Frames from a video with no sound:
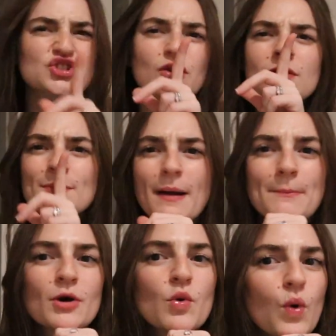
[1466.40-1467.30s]
Don't
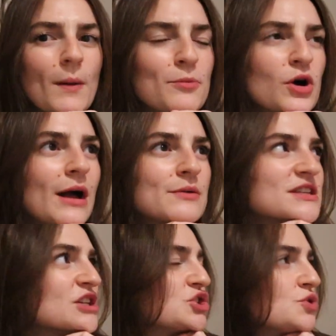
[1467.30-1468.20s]
remember what book I was
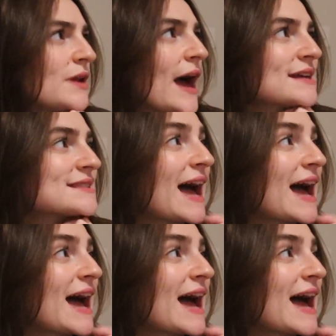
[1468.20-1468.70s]
gonna do next.